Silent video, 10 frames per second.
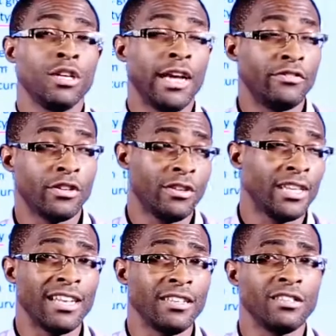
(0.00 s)
You have
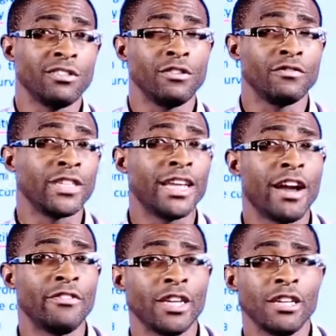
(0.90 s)
another list of
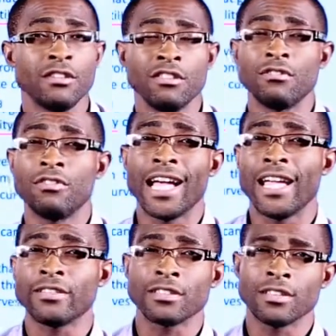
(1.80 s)
gari,
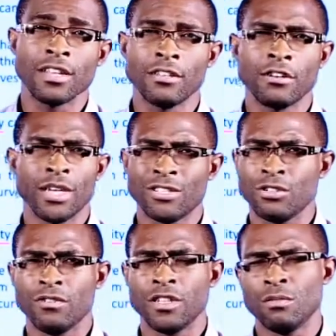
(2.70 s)
rice and the rest
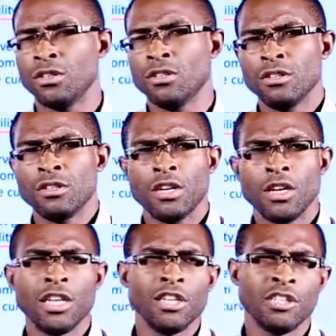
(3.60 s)
of them,
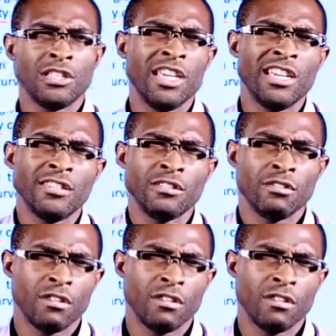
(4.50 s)
and then she says,